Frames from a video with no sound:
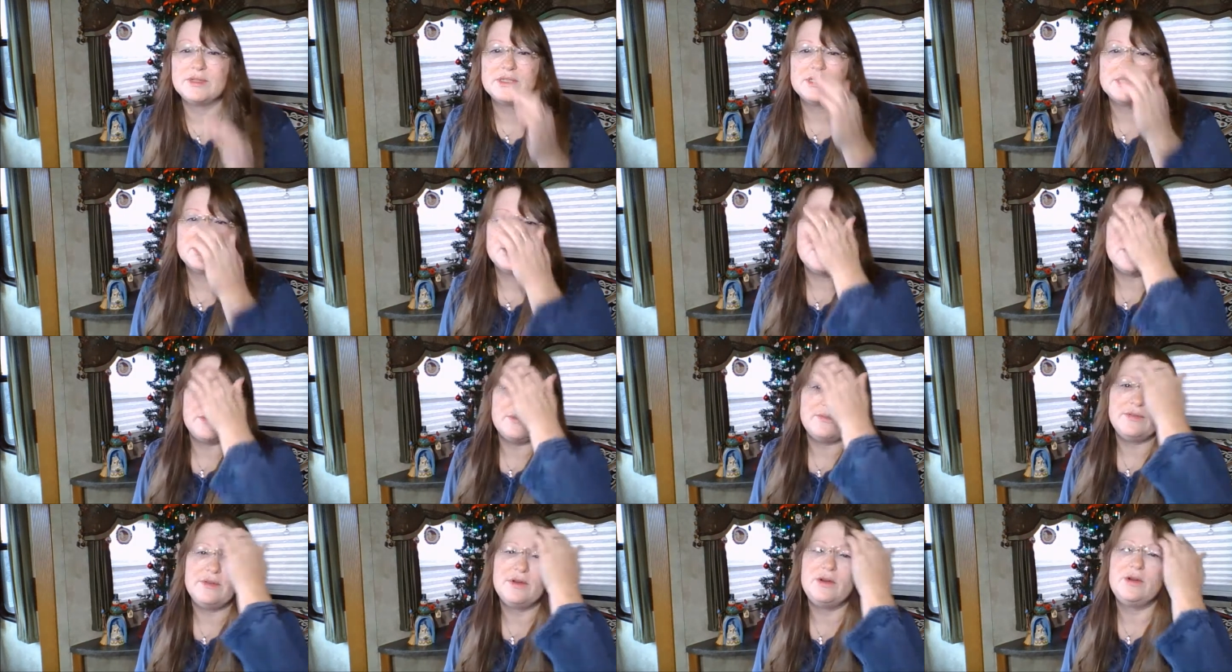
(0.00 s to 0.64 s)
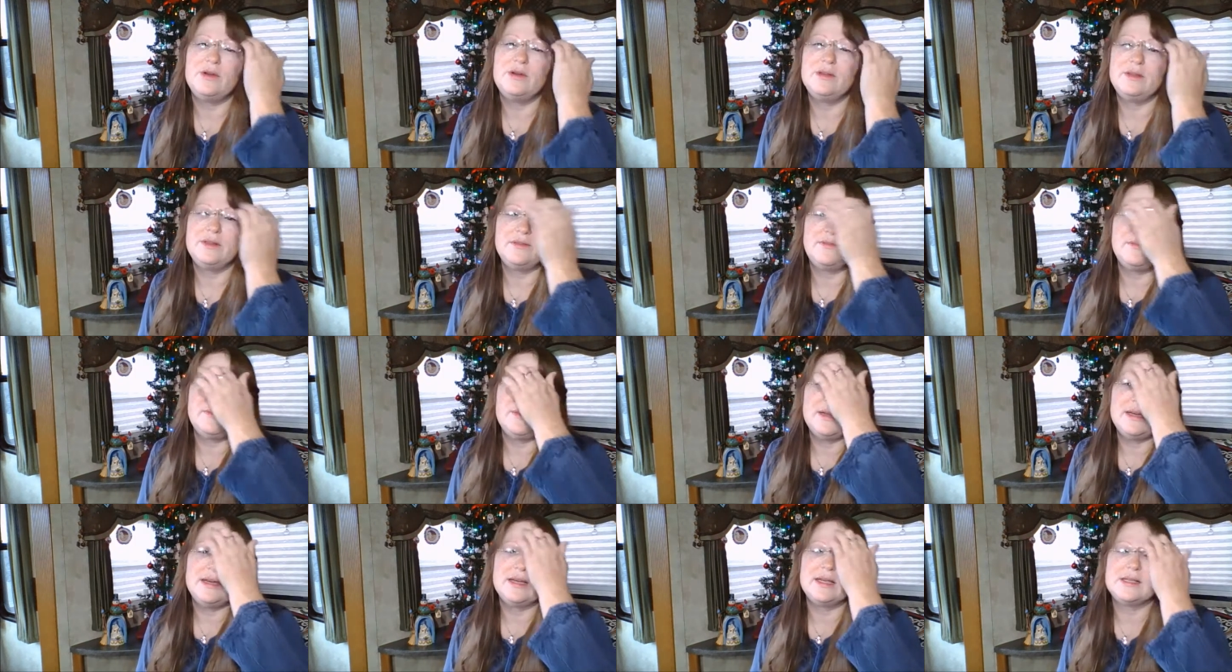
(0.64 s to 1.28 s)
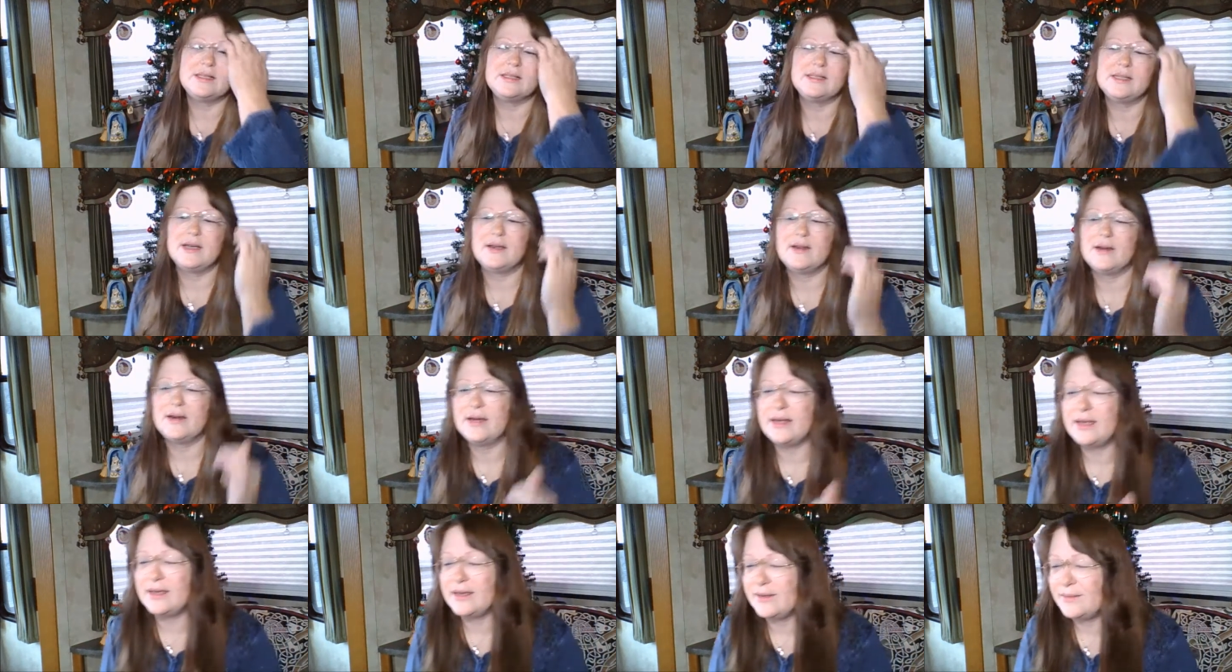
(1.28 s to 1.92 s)
So if you're in the Phoenix
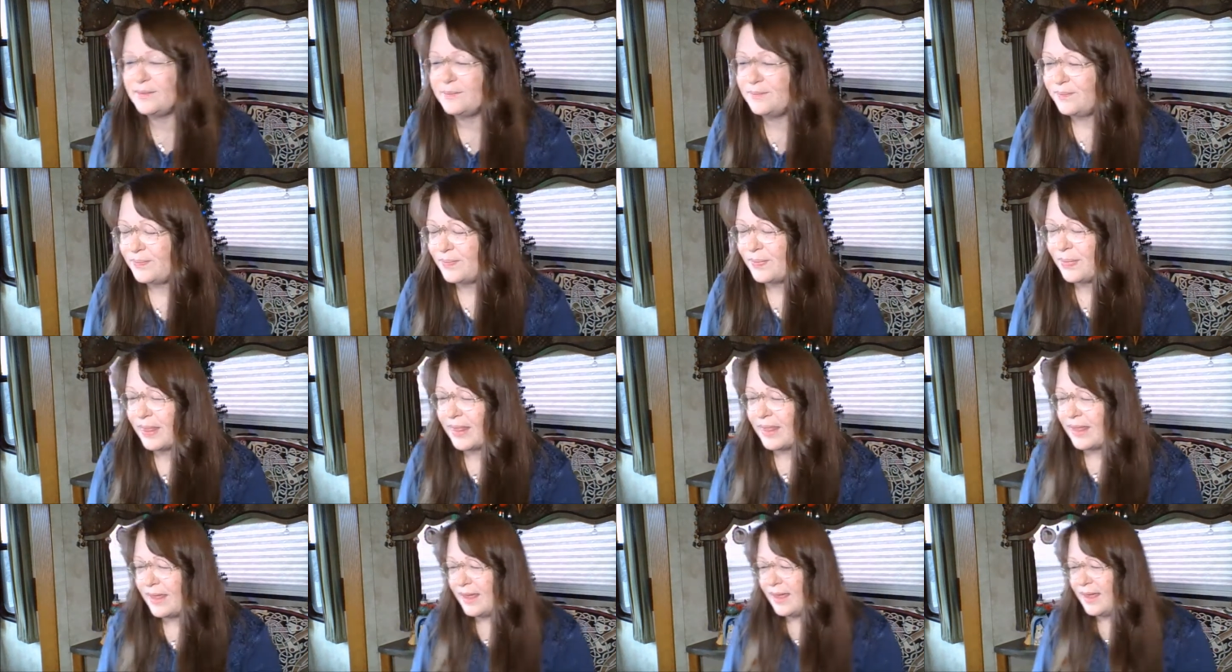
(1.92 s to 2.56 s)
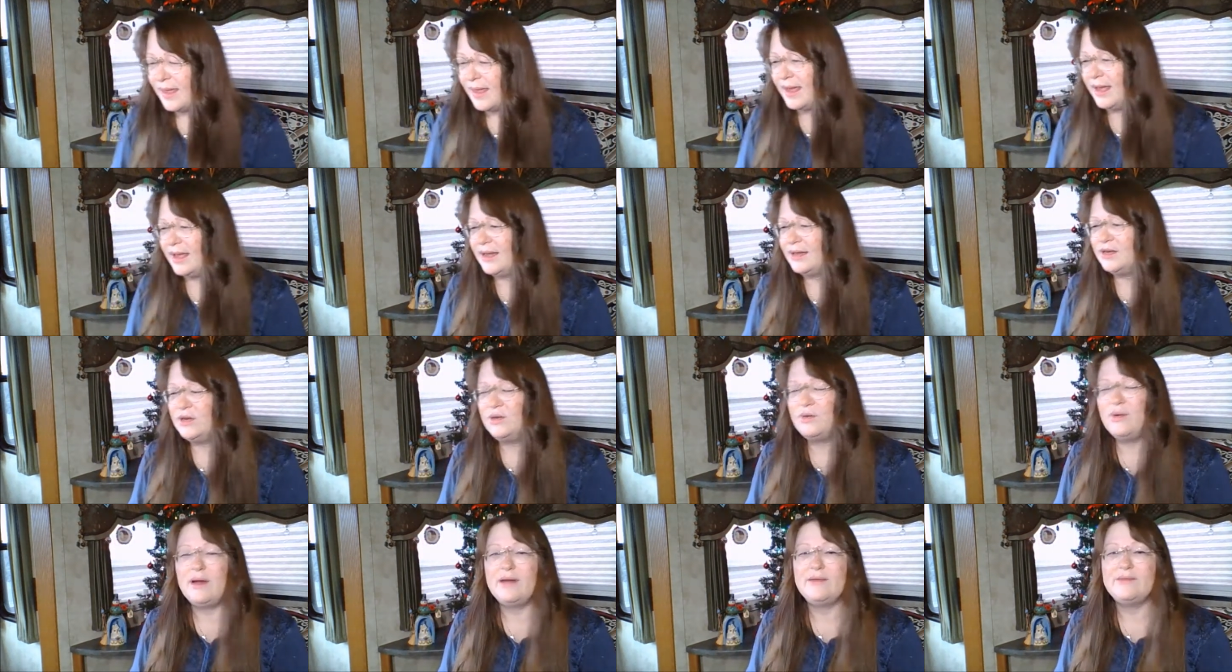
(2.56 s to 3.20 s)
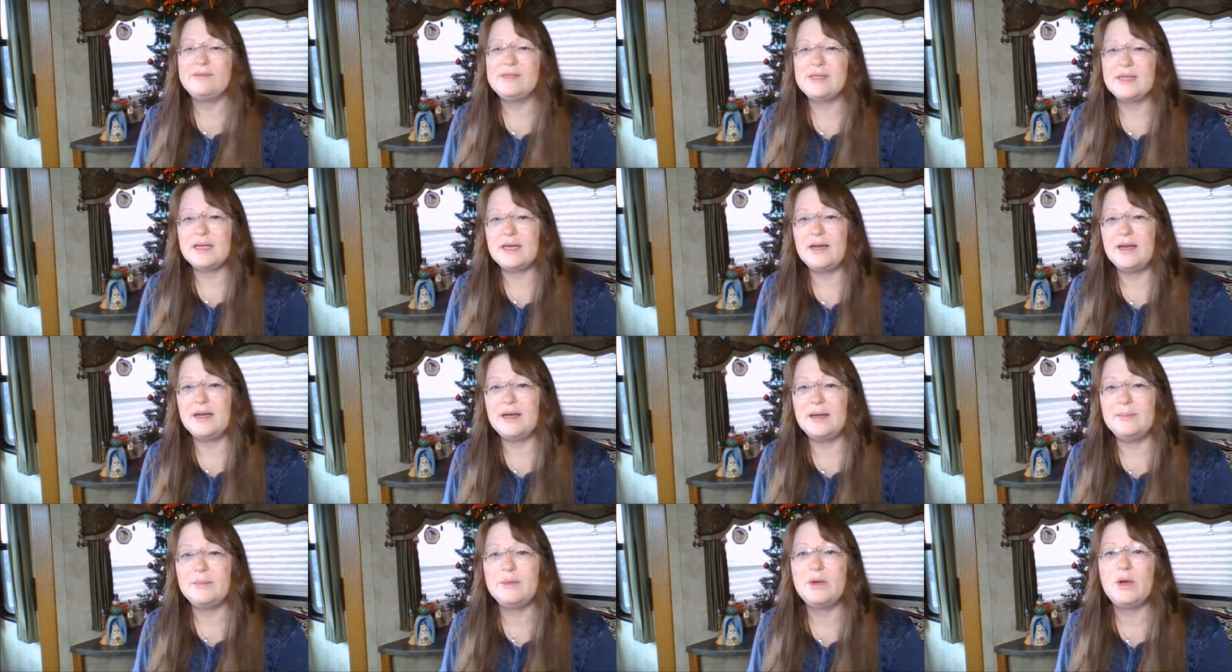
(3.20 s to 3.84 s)
area and you have
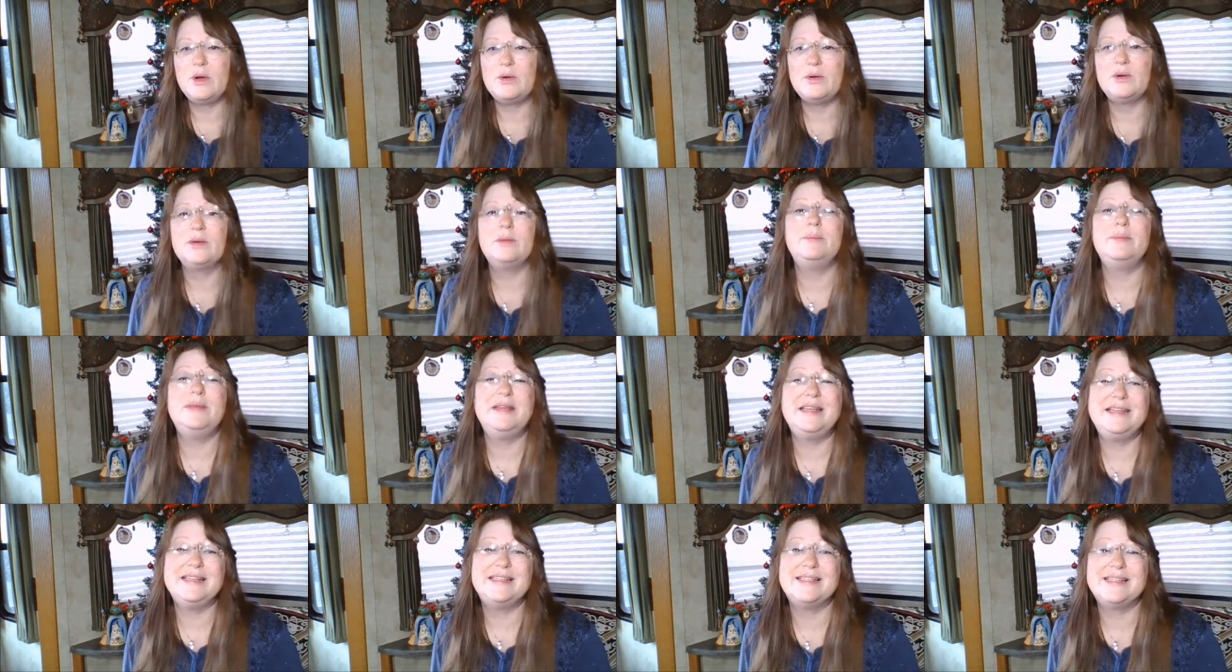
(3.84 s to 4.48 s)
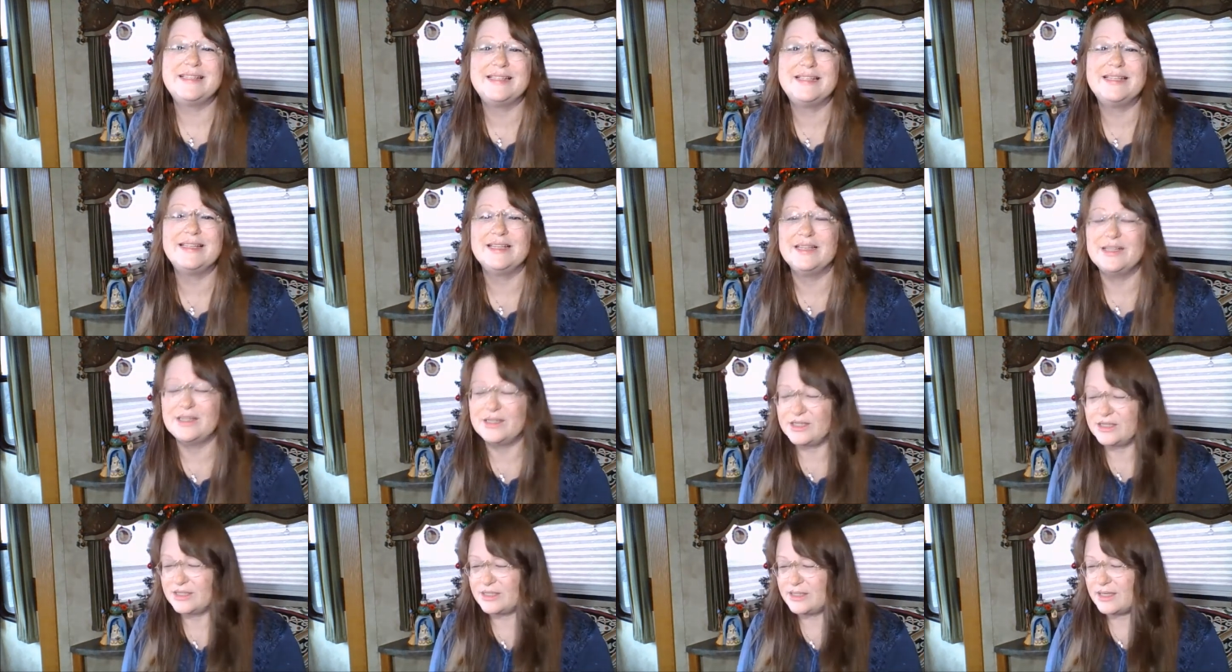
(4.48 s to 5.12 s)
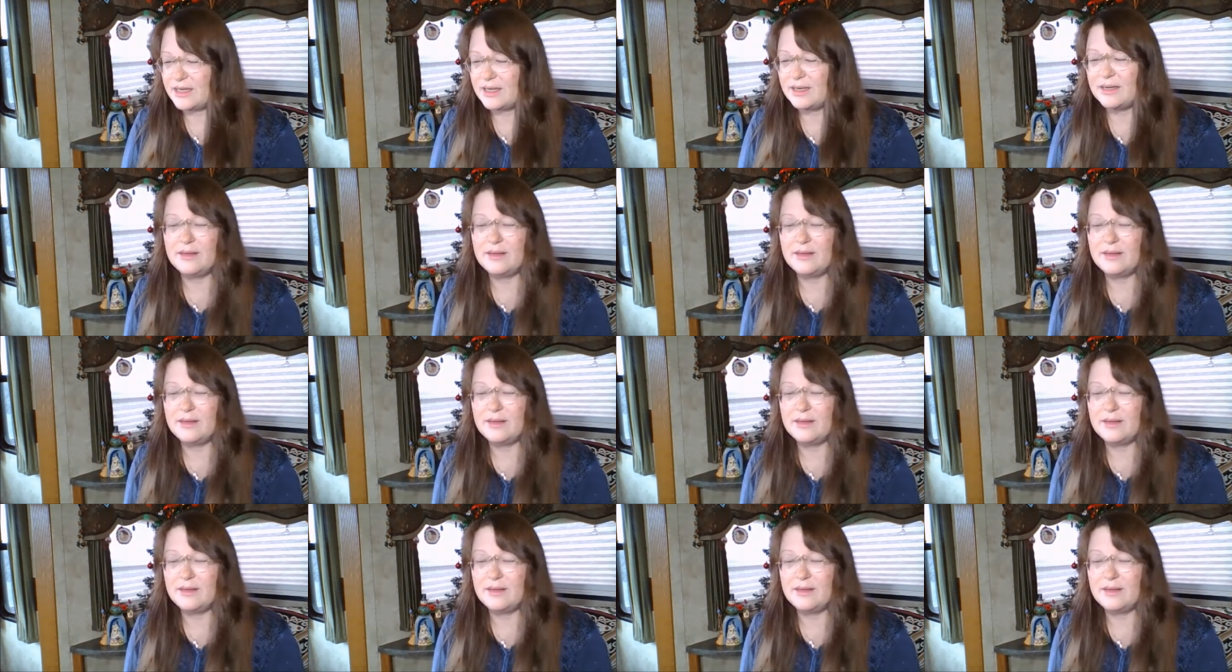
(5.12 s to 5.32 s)
time, go to Be Stitched.